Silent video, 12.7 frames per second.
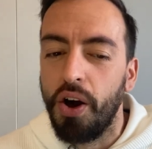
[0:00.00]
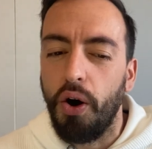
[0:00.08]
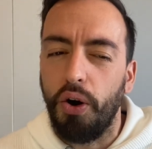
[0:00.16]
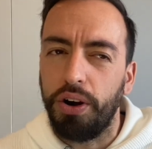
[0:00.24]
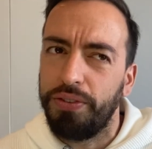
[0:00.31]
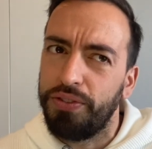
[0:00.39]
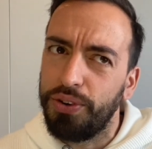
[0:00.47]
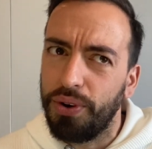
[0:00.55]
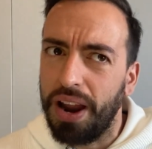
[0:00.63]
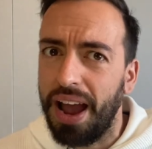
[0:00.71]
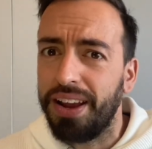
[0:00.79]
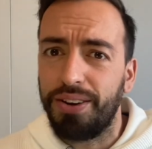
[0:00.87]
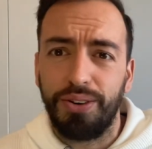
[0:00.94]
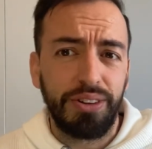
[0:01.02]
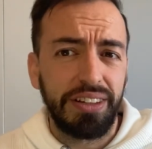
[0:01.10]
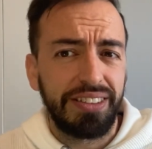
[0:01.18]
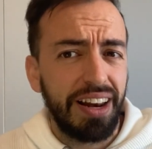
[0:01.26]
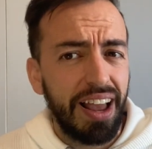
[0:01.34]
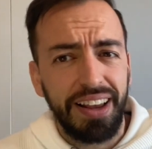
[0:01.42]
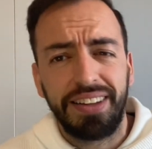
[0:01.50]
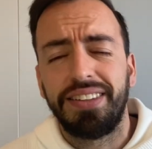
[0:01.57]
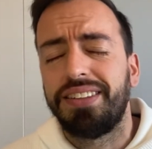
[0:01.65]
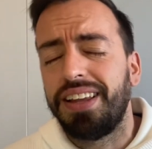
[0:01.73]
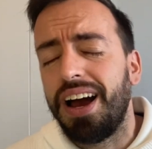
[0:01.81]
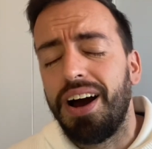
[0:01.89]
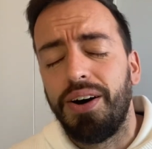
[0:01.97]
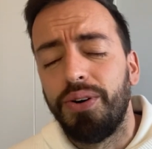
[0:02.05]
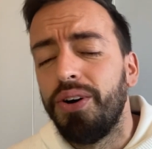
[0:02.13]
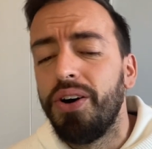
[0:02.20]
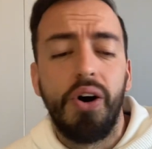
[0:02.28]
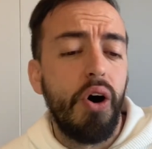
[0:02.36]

or if you like or dislike the Tau